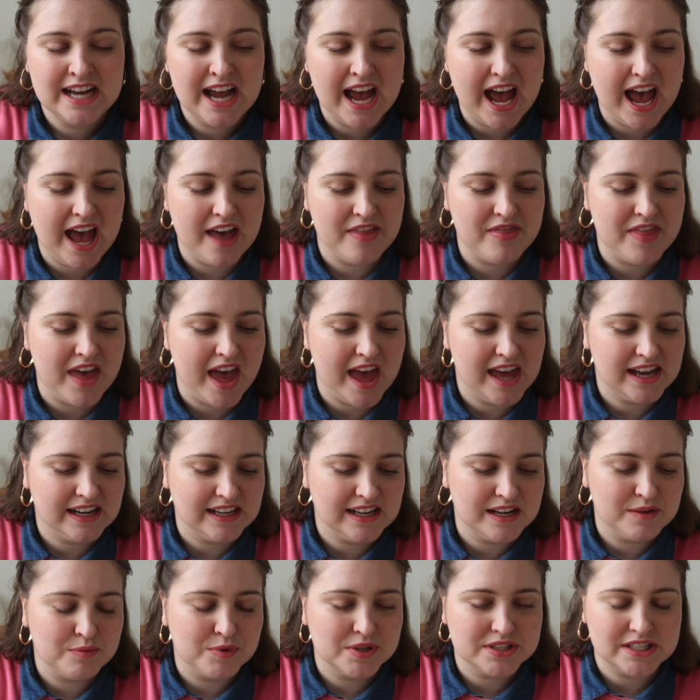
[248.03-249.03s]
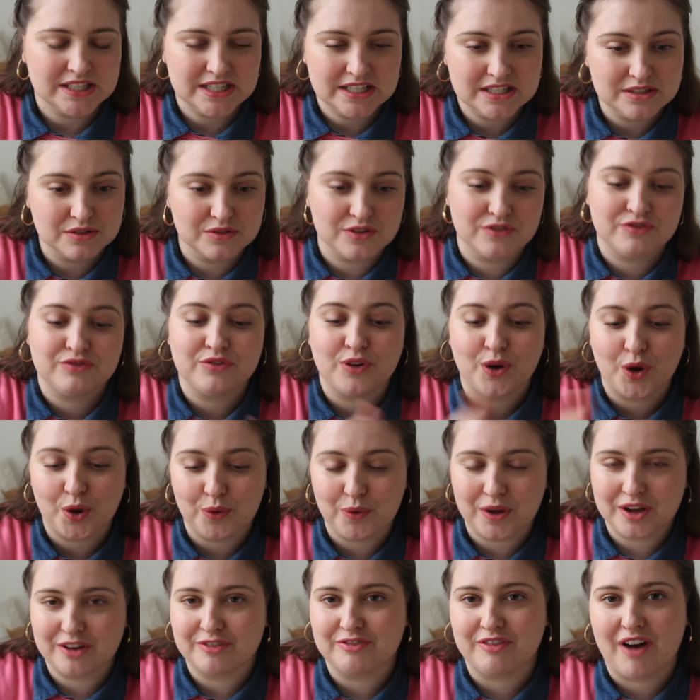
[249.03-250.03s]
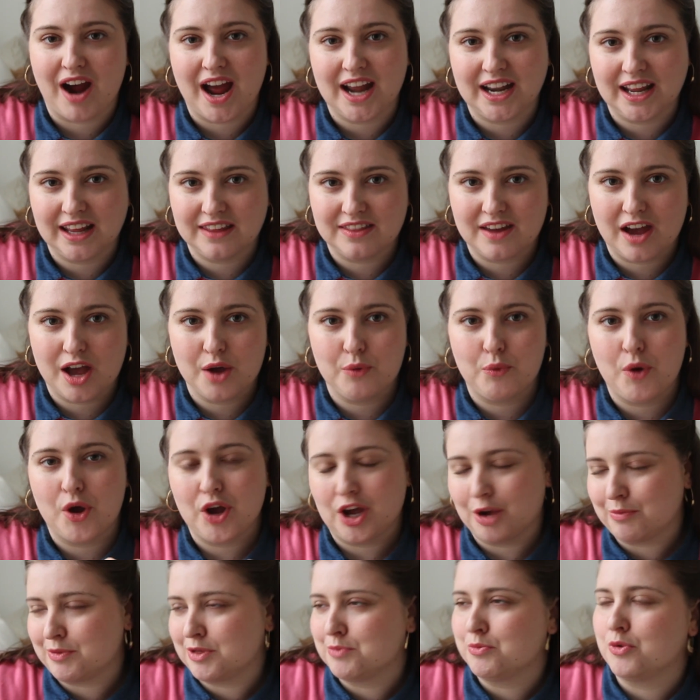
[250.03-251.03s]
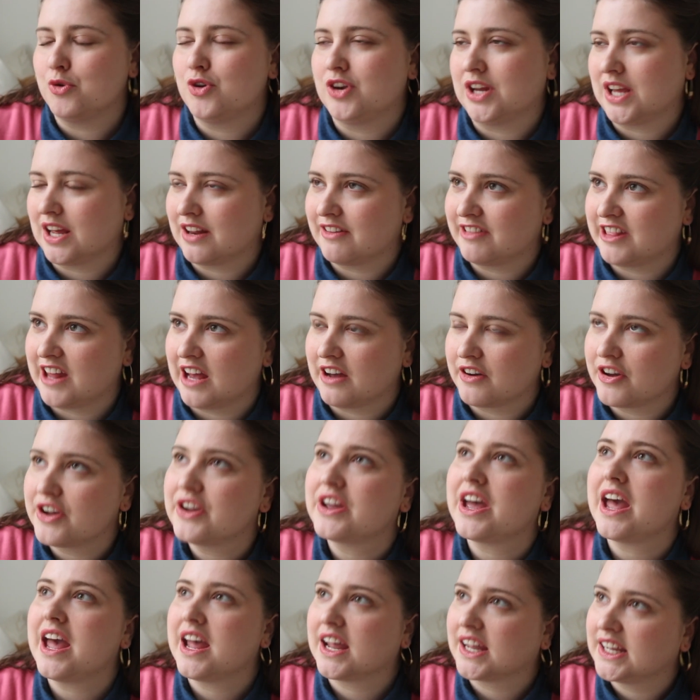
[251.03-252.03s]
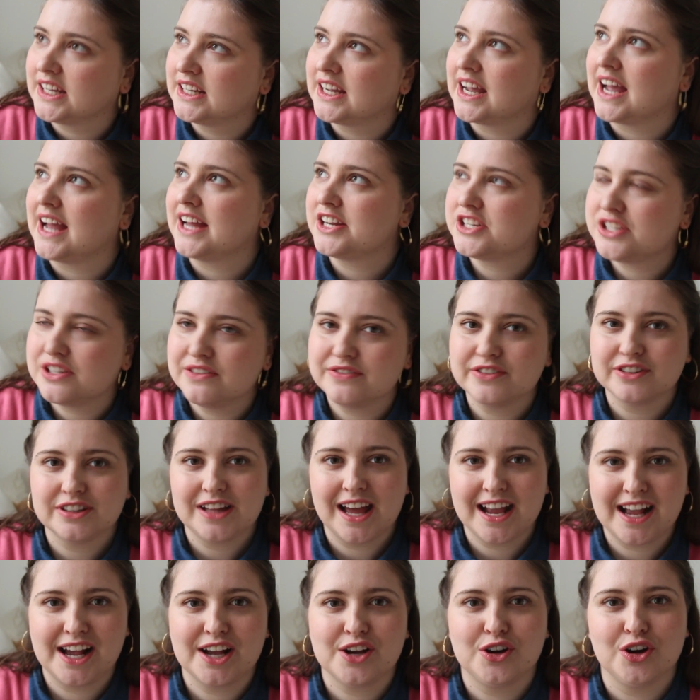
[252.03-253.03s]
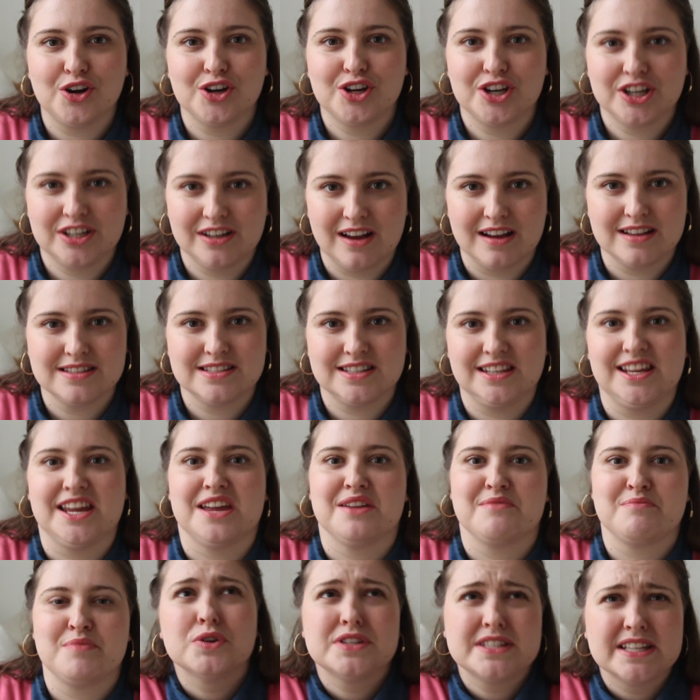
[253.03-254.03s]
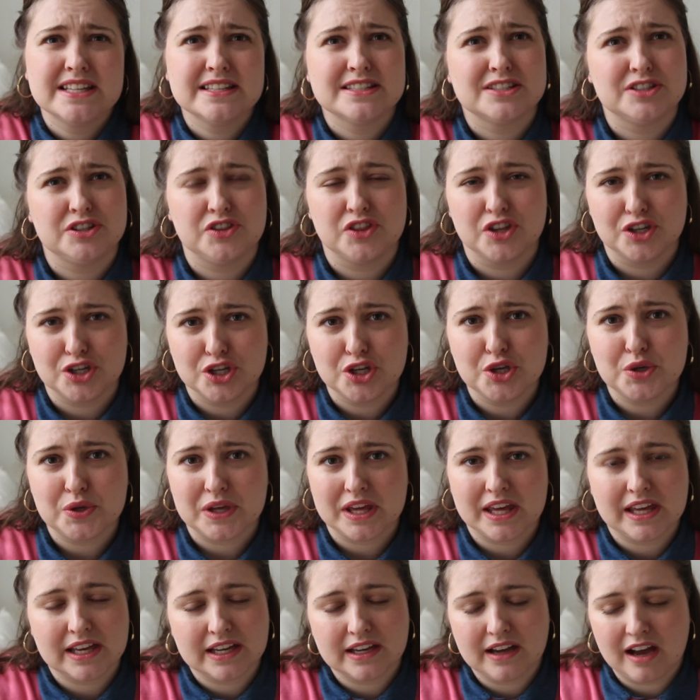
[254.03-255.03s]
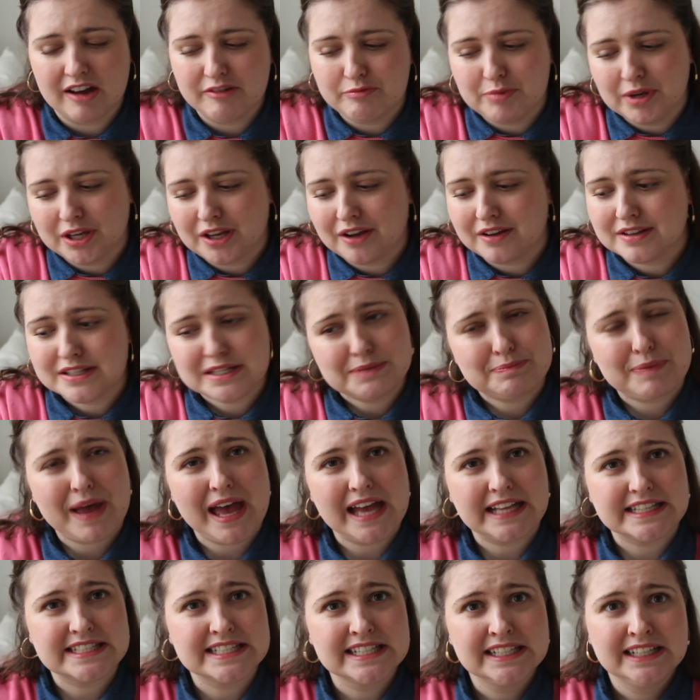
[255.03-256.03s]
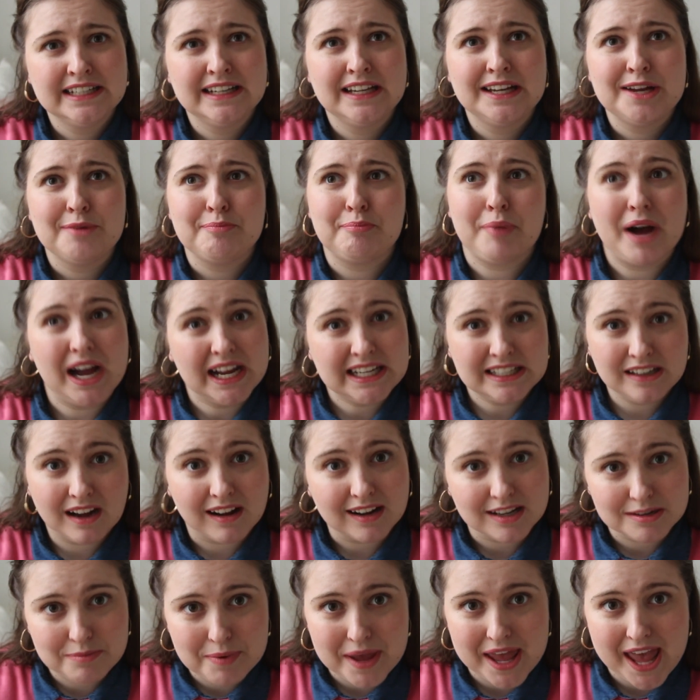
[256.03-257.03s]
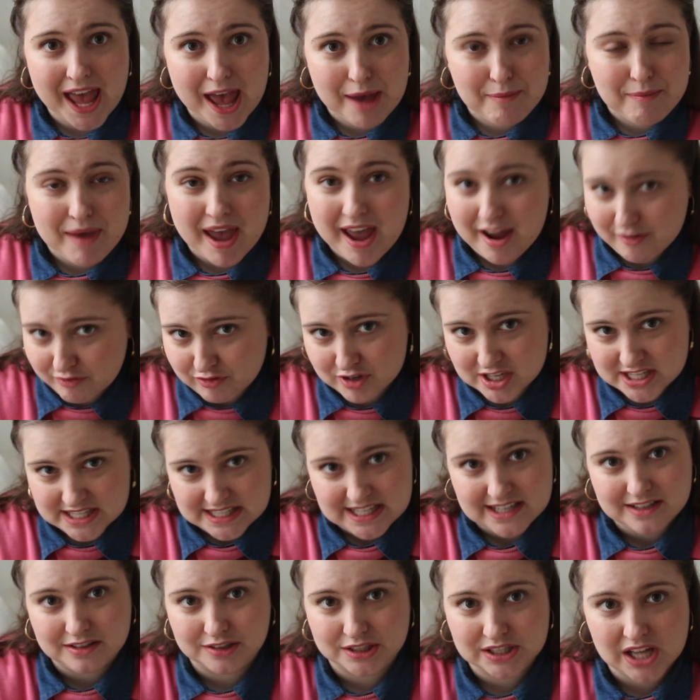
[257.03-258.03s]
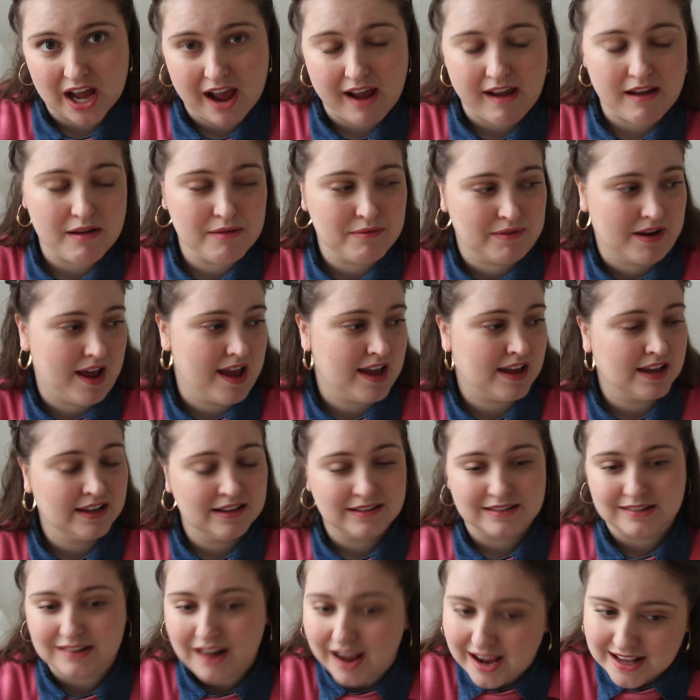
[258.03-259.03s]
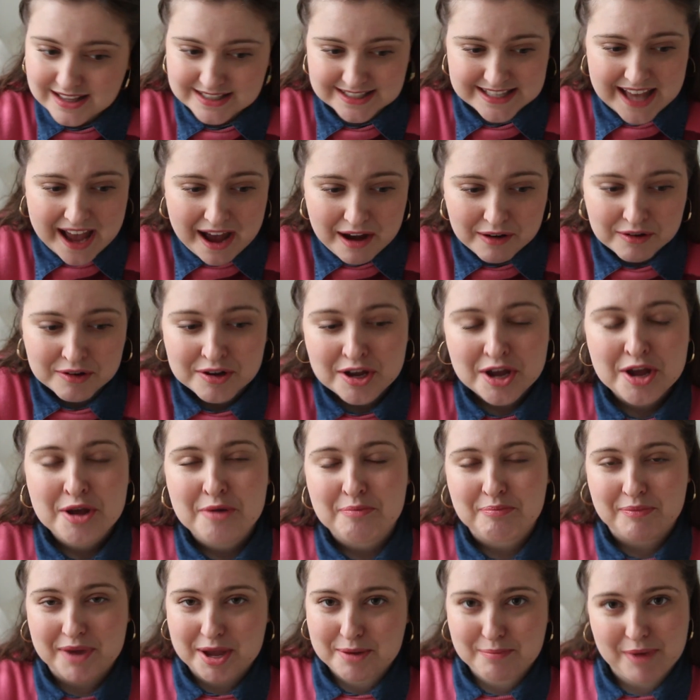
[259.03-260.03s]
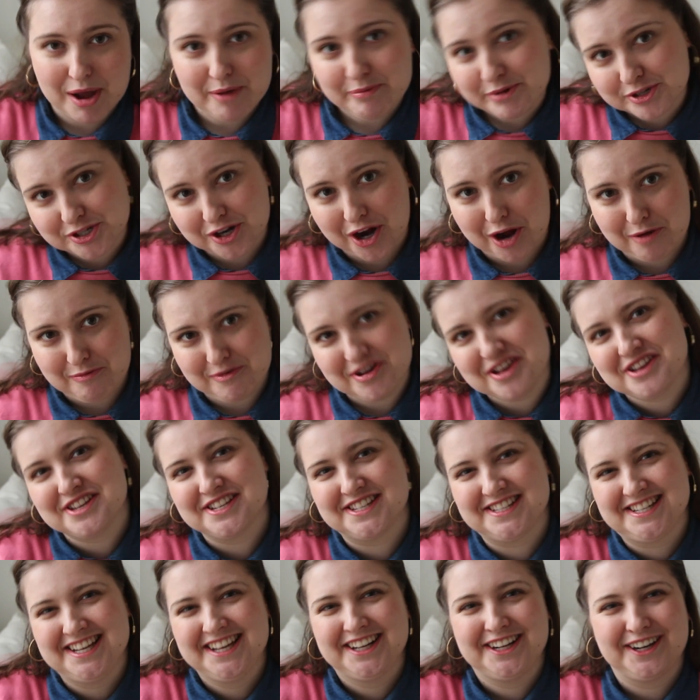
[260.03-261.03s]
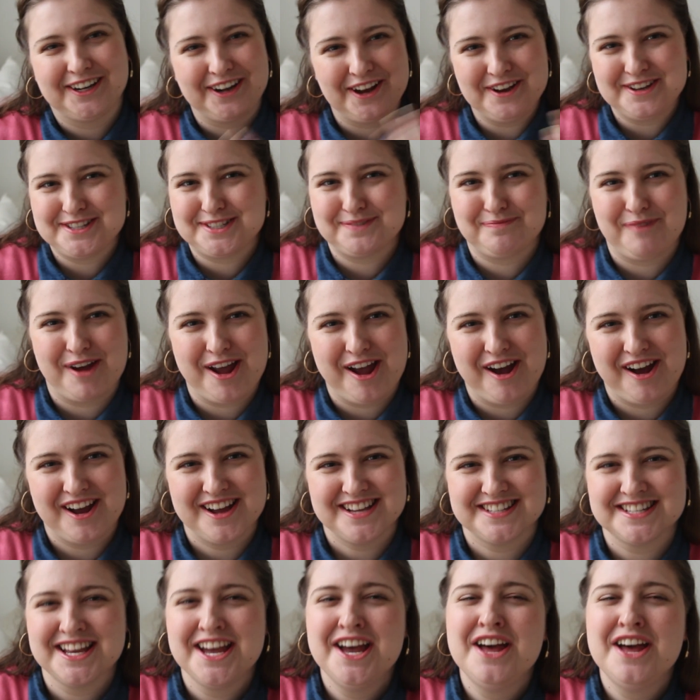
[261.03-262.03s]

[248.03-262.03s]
And then it wasn't until the following Friday that I woke up in the morning and thought, okay, I actually feel like I got a good night's sleep. Since the new year, I've been going to bed by 9 p.m. every single night, like lights out, me in my pajamas, closing my eyes,